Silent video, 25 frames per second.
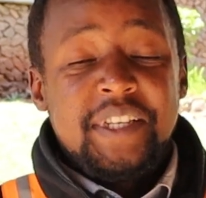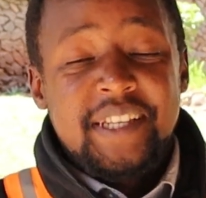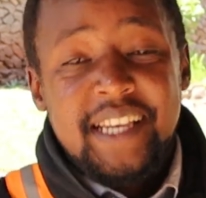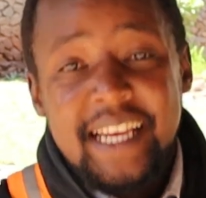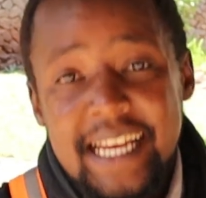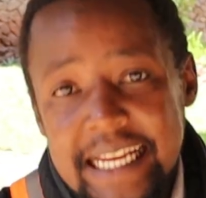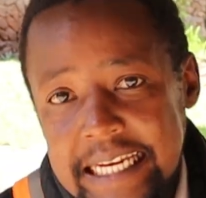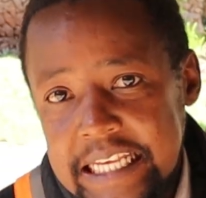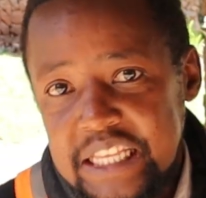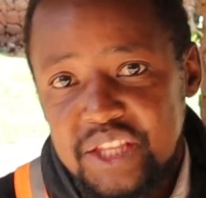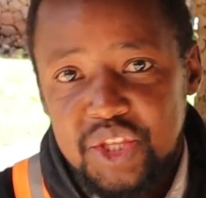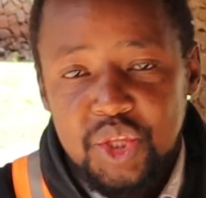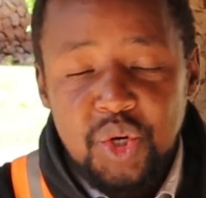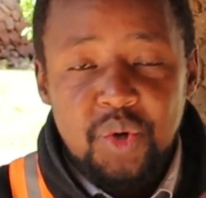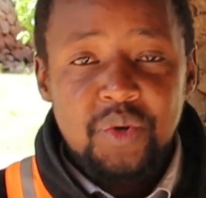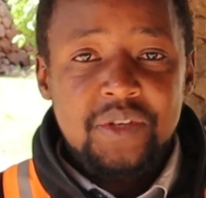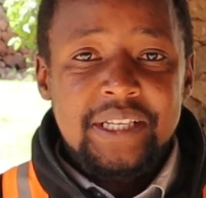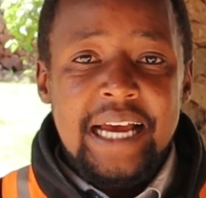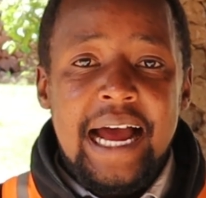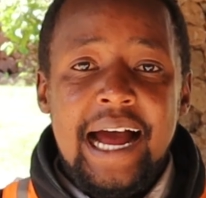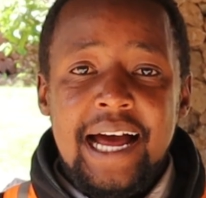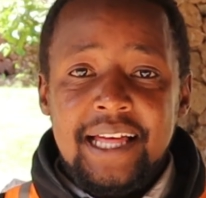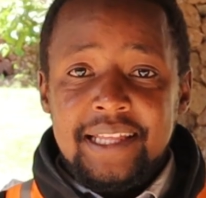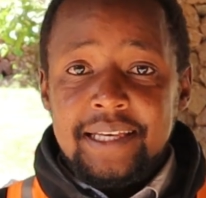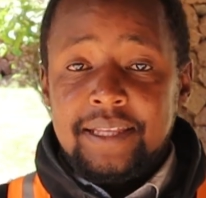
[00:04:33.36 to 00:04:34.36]
Basically, those
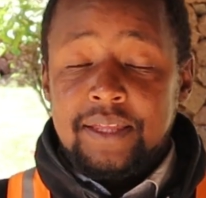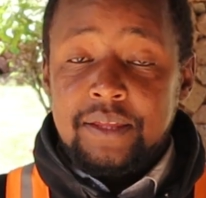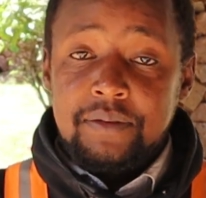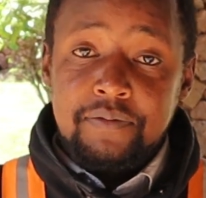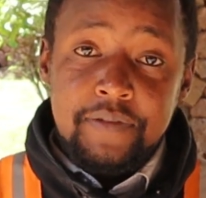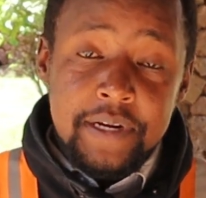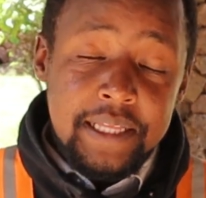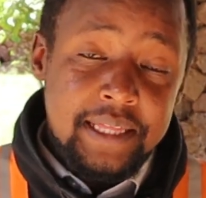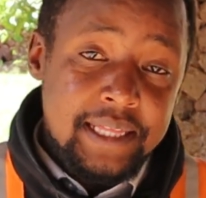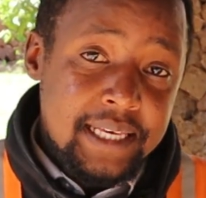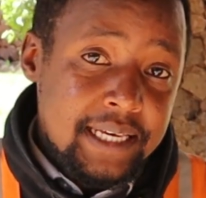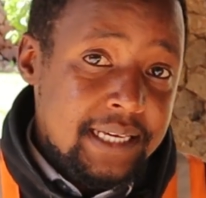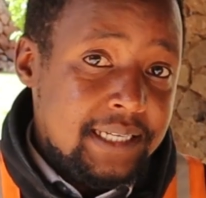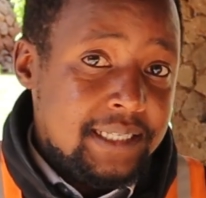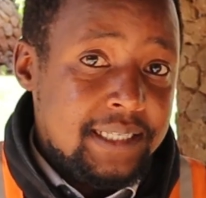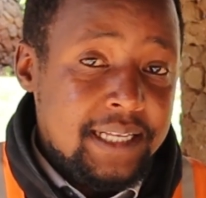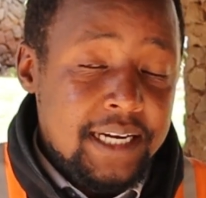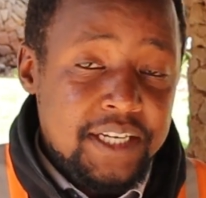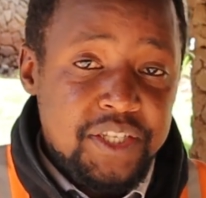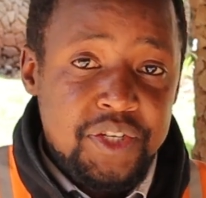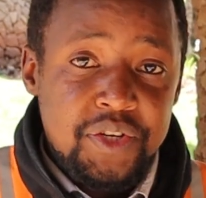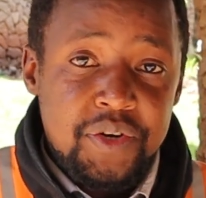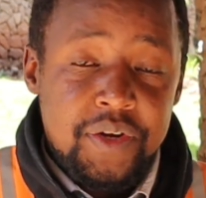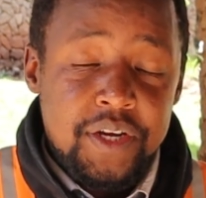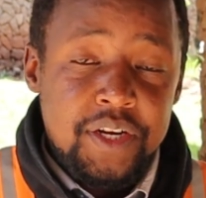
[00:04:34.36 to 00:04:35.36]
are the three things
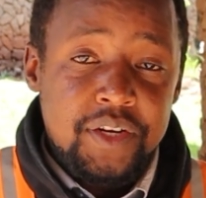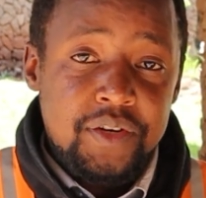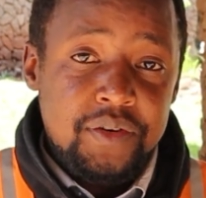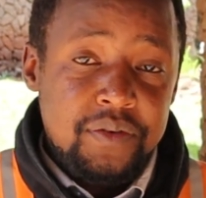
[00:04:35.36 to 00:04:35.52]
that you can